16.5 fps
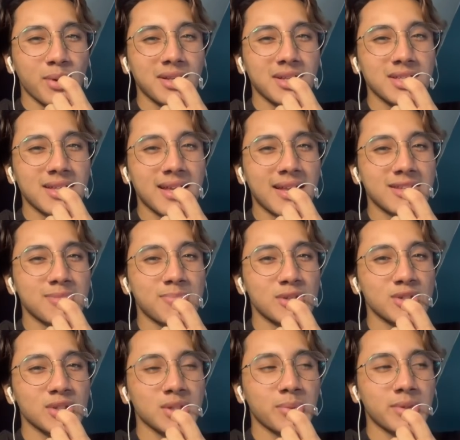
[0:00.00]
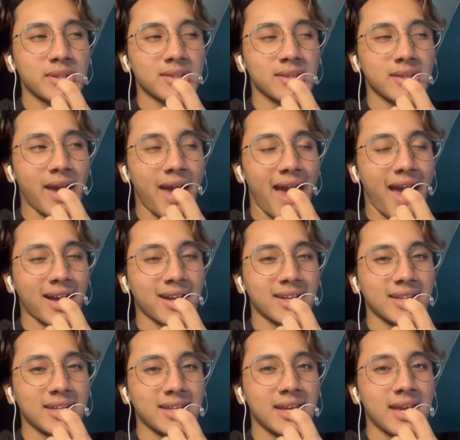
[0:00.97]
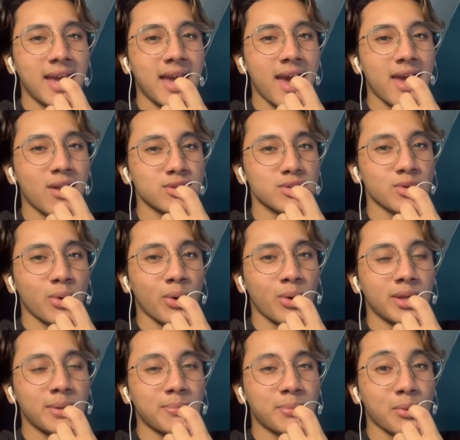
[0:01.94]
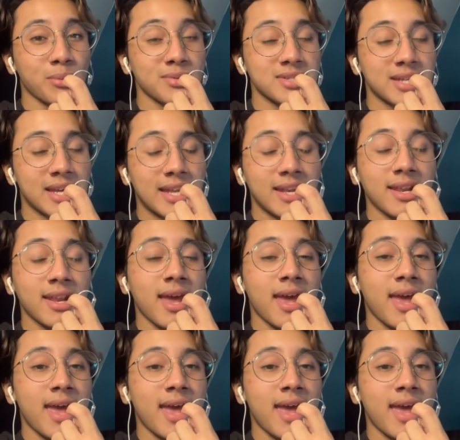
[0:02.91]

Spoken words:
at least, especially with the acne and also oily prone skin.